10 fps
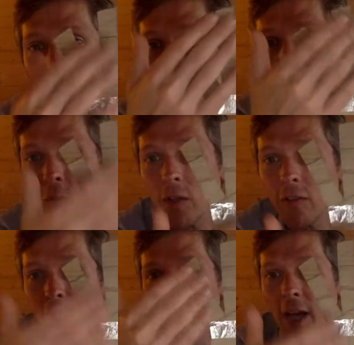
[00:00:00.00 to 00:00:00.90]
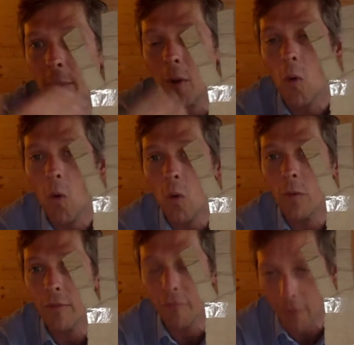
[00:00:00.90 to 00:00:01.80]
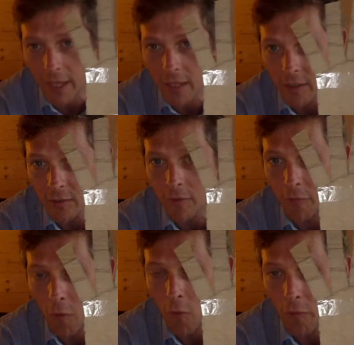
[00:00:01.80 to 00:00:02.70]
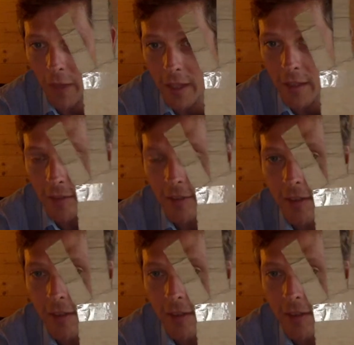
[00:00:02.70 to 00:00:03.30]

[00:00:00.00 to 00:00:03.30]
make sure you string up all the fingers, the 4 fingers